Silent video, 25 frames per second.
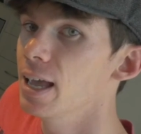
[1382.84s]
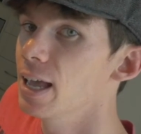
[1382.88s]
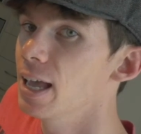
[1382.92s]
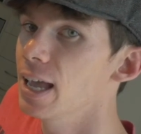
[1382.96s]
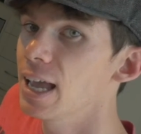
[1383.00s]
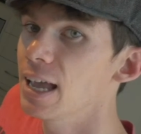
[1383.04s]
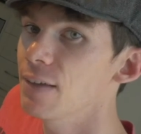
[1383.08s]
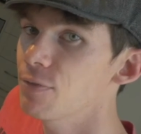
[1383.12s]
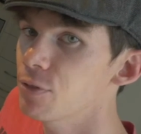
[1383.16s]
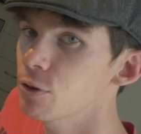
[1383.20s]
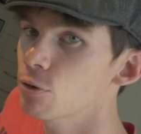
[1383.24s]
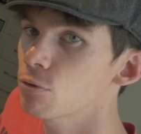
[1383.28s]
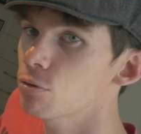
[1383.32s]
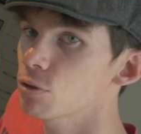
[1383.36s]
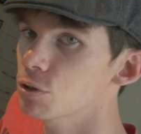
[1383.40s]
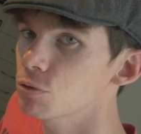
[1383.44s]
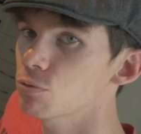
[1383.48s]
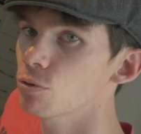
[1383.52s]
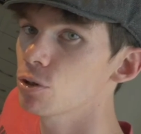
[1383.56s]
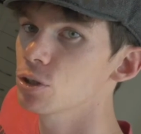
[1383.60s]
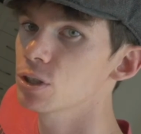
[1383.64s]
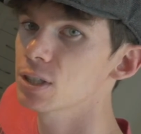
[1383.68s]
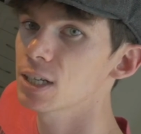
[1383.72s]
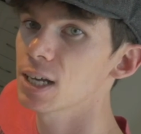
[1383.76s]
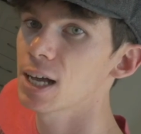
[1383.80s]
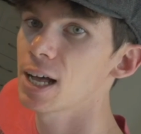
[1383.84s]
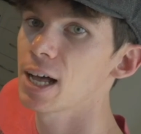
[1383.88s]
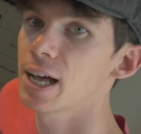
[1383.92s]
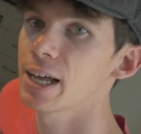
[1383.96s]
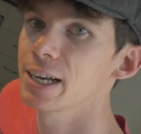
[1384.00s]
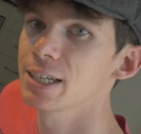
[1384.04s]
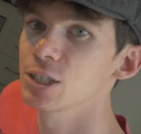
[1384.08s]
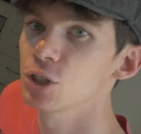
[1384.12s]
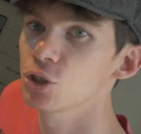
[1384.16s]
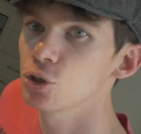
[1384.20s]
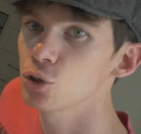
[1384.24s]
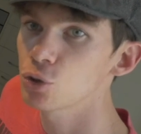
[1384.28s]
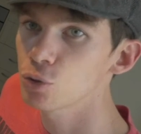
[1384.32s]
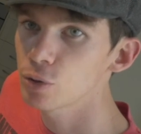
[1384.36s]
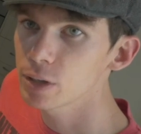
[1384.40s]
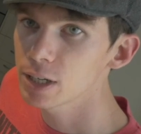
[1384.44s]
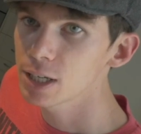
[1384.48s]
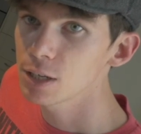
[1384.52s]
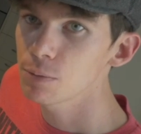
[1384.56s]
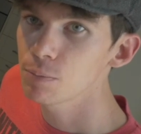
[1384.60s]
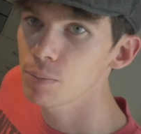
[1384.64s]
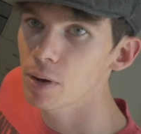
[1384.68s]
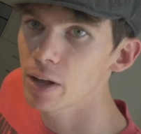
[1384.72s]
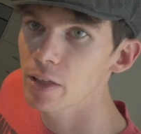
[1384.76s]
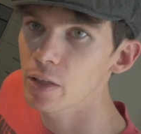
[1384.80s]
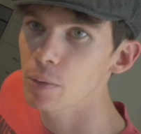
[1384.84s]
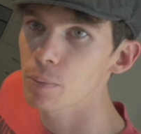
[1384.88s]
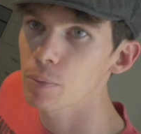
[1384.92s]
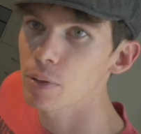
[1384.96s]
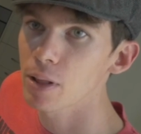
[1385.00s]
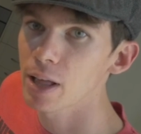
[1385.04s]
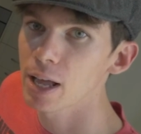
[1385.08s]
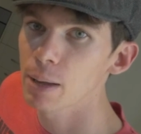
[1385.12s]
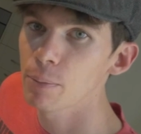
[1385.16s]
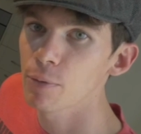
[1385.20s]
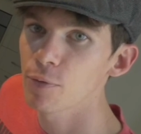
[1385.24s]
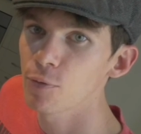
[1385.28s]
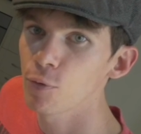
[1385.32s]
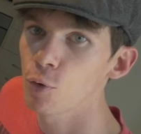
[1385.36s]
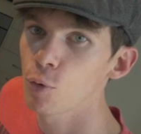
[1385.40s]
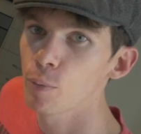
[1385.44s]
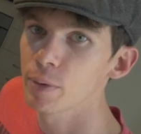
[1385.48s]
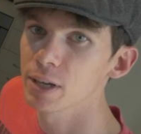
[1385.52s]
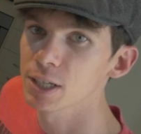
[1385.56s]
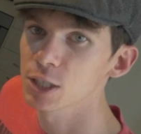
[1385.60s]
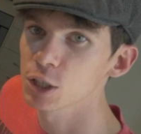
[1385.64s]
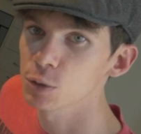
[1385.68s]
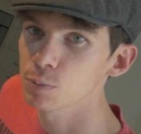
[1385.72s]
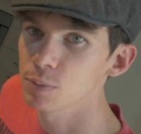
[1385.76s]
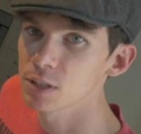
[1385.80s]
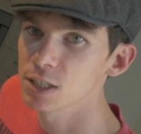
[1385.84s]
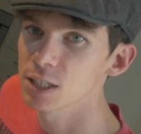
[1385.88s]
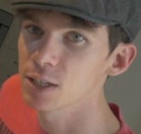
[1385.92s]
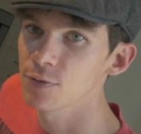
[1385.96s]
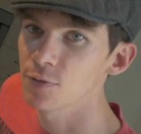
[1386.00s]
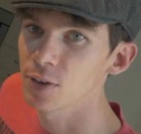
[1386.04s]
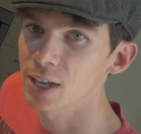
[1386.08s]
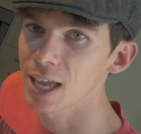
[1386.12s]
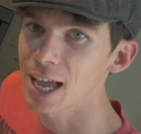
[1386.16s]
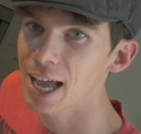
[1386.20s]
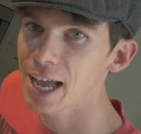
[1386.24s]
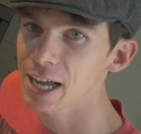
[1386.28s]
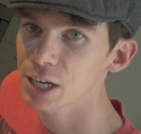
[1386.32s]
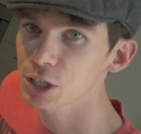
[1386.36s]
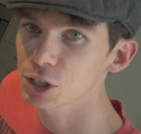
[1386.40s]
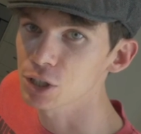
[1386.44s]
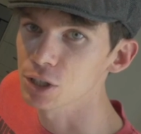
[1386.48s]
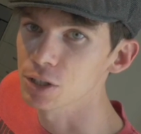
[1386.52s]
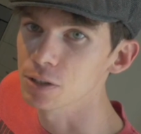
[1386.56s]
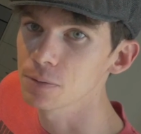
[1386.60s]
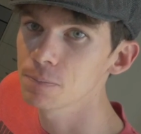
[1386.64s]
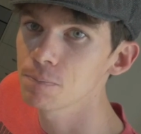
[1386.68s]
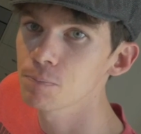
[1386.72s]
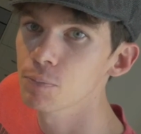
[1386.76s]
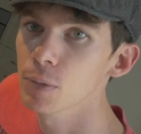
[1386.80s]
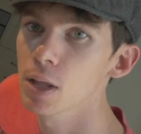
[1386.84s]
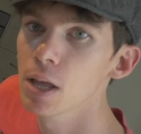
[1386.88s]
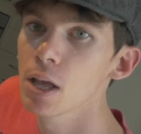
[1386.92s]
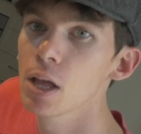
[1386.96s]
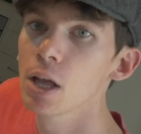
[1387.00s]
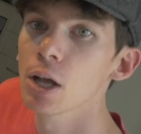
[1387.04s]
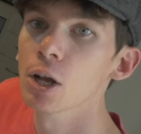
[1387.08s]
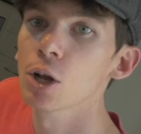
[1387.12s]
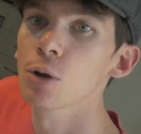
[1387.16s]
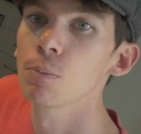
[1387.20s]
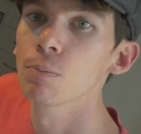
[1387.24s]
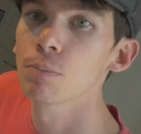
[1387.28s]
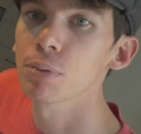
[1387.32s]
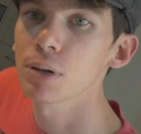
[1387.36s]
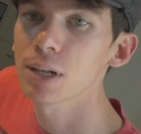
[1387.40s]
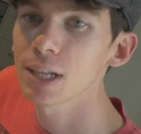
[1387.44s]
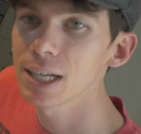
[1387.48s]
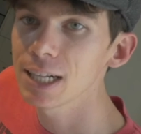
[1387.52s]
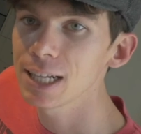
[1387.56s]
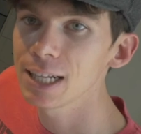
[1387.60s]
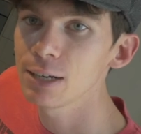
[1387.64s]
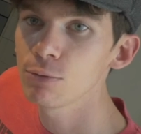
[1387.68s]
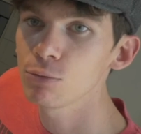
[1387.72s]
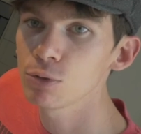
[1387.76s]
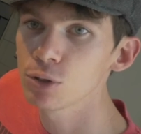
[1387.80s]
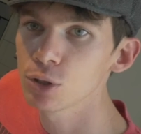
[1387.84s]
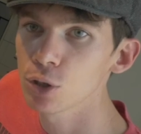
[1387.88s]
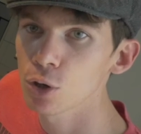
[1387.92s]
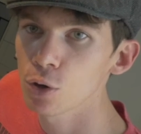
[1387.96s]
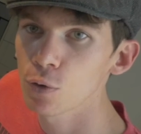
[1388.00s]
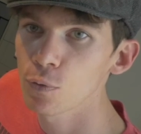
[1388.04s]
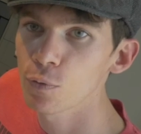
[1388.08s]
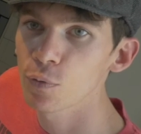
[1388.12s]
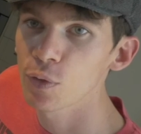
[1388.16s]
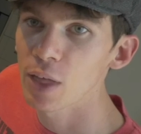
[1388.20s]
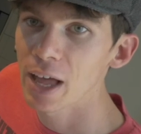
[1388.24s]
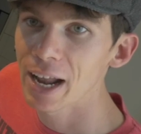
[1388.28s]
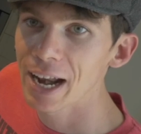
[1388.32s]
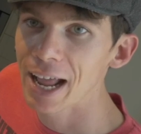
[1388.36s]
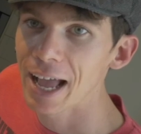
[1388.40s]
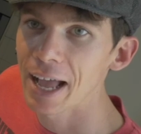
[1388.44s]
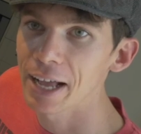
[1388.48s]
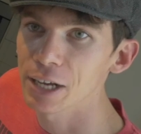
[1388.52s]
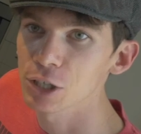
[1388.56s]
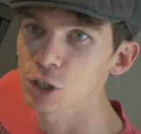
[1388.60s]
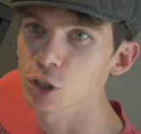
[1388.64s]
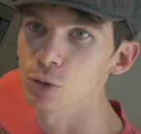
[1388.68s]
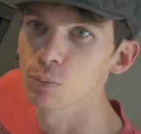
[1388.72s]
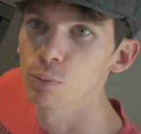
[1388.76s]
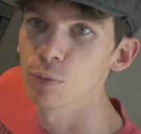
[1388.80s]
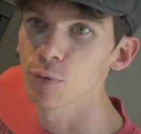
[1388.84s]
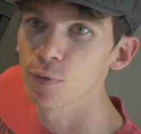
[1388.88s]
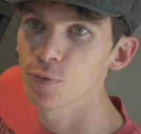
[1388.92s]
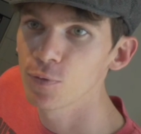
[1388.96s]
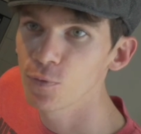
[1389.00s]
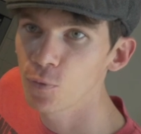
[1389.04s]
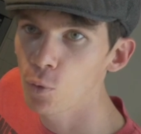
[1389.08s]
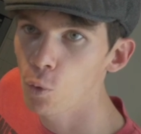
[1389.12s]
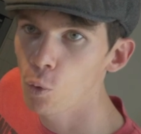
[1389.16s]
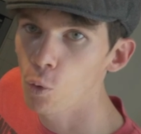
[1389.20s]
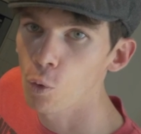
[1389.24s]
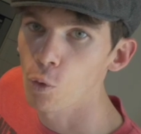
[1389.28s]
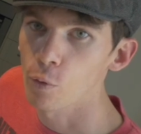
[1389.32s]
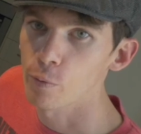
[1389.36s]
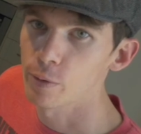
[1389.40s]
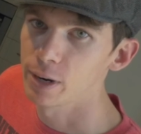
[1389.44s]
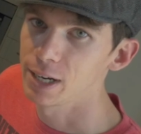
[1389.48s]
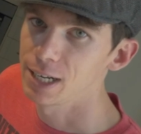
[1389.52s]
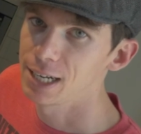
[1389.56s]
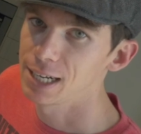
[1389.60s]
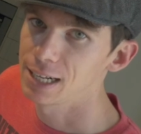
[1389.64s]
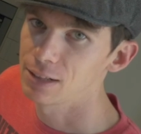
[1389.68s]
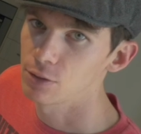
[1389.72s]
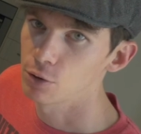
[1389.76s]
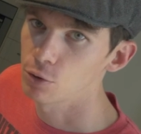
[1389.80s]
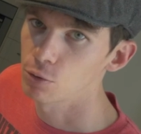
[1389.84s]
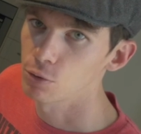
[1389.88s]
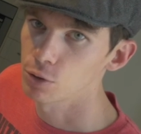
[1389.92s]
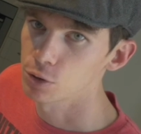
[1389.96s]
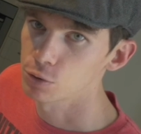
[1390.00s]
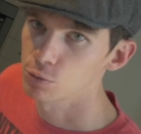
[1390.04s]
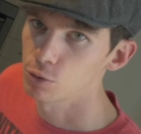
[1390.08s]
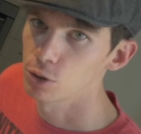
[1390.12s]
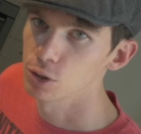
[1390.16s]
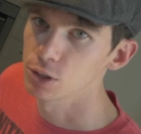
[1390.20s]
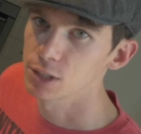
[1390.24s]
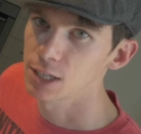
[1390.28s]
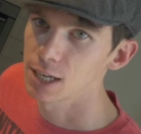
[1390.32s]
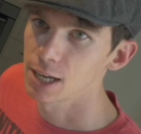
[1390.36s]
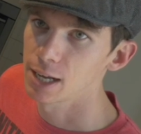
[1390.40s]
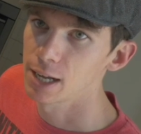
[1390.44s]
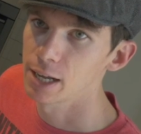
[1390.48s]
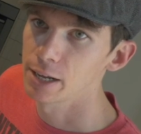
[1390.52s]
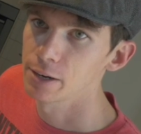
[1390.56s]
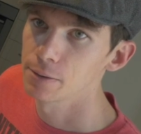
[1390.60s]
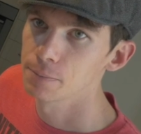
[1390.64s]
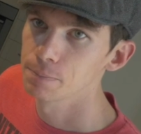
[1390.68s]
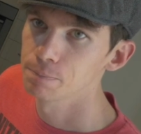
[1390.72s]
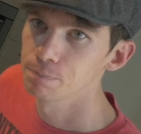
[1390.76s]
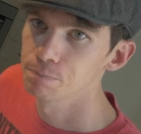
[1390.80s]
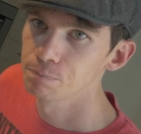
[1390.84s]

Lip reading: If the Crossroads card is triggered by the player performing a specific action, completely resolve that action before reading the Crossroads card.